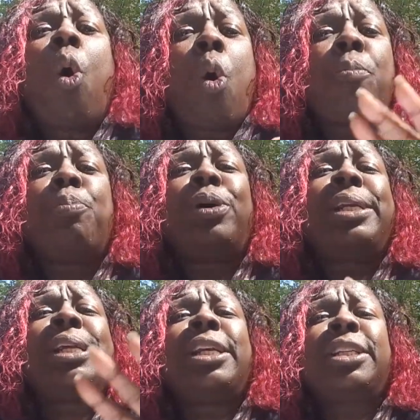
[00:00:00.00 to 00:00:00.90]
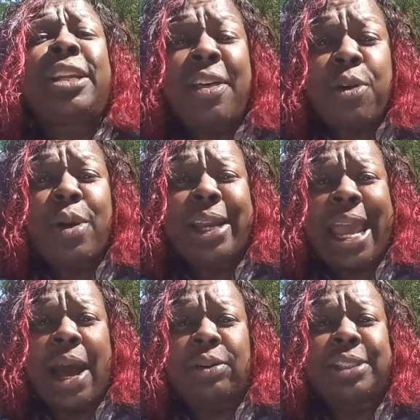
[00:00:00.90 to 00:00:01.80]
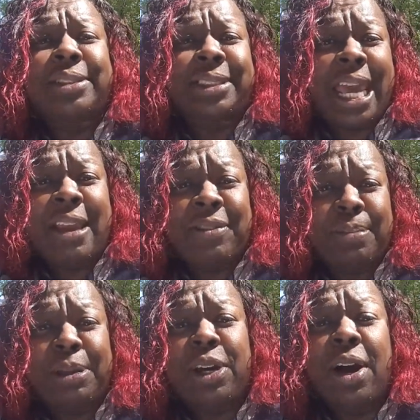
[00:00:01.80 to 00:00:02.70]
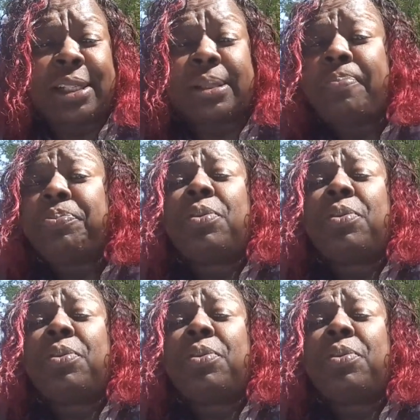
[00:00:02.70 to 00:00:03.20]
or put it in another account to save it, because